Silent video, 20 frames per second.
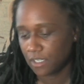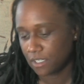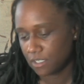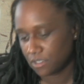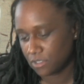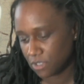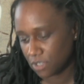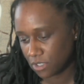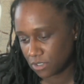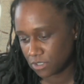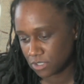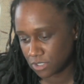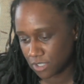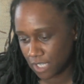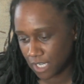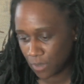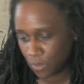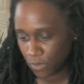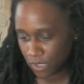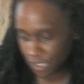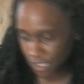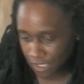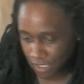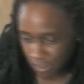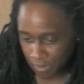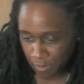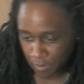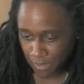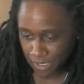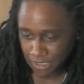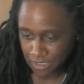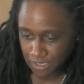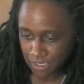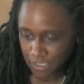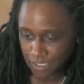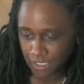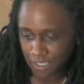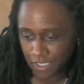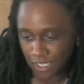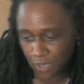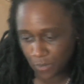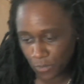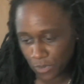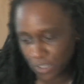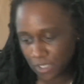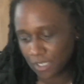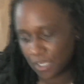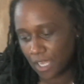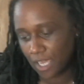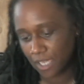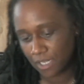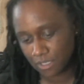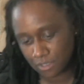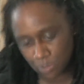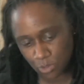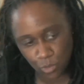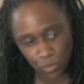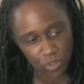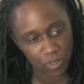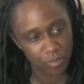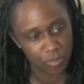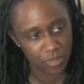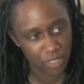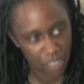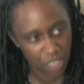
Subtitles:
so they want to come to my city and they want to do it